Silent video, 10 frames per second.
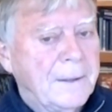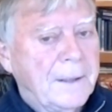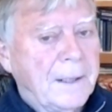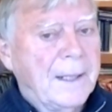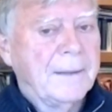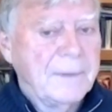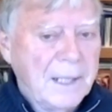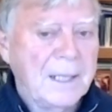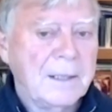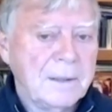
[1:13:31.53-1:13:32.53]
And
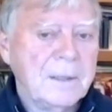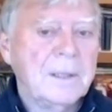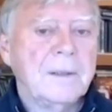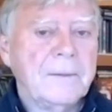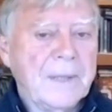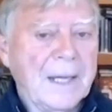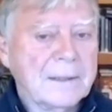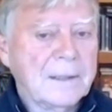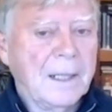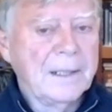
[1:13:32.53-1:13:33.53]
then
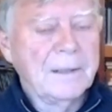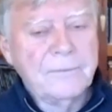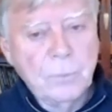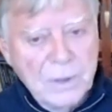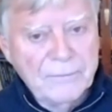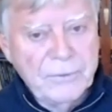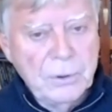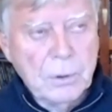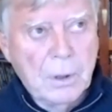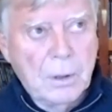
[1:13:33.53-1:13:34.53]
that kind of, whatever
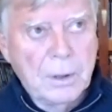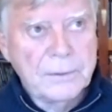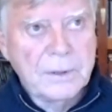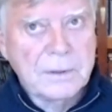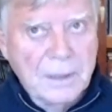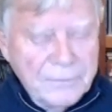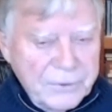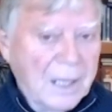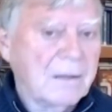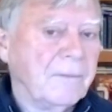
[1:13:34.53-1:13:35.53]
you call it, the
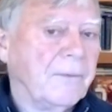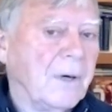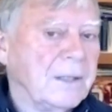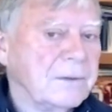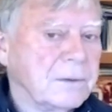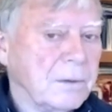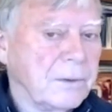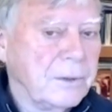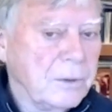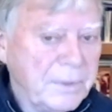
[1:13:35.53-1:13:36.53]
self-sacrifice or
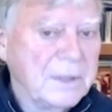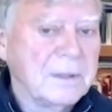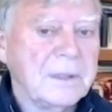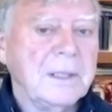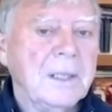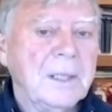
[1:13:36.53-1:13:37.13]
the humility